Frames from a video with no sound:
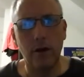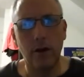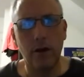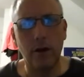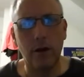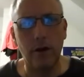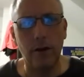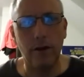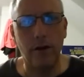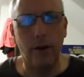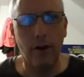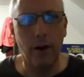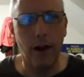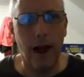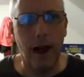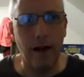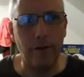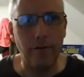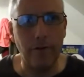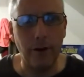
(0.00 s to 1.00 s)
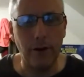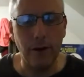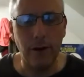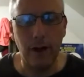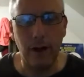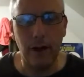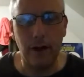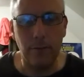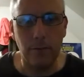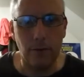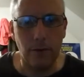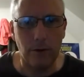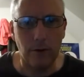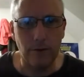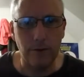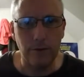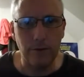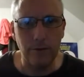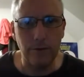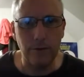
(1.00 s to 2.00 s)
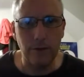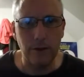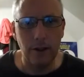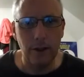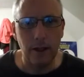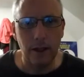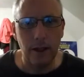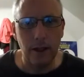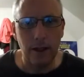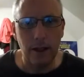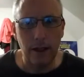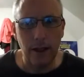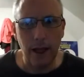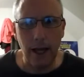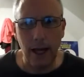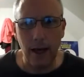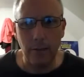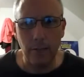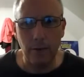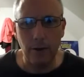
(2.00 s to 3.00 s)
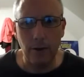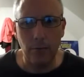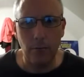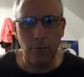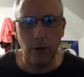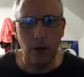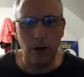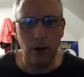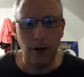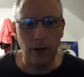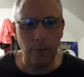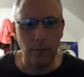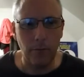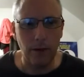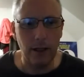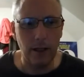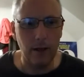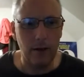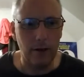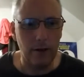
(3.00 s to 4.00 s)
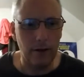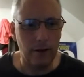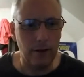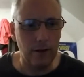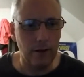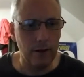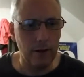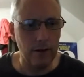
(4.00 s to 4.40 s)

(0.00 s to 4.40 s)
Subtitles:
called The Life and Times of Captain Barney Miller,